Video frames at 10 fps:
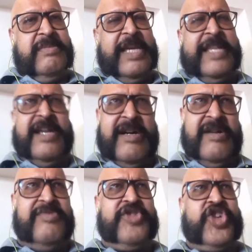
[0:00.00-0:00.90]
In
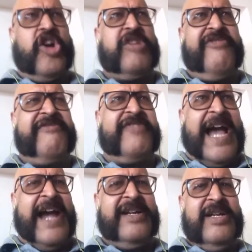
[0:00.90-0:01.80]
the short fifth
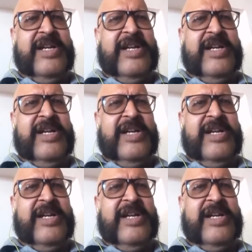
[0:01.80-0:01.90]
act,